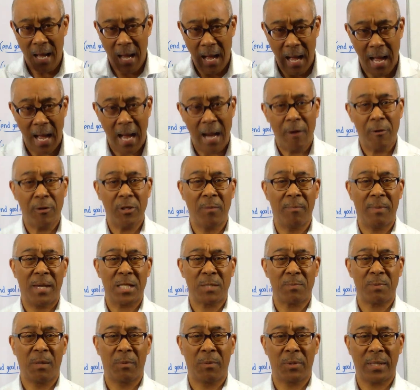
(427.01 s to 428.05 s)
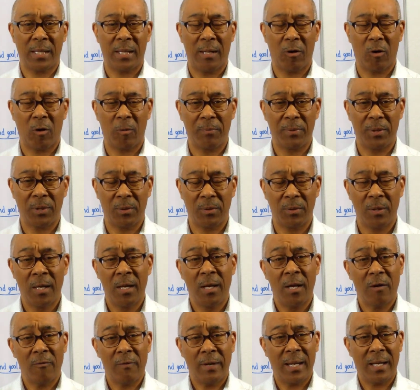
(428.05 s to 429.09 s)
hire the best people to help you,
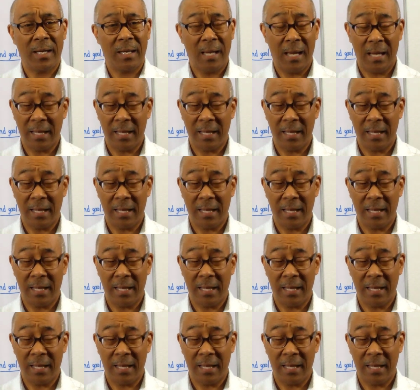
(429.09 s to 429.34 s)
right?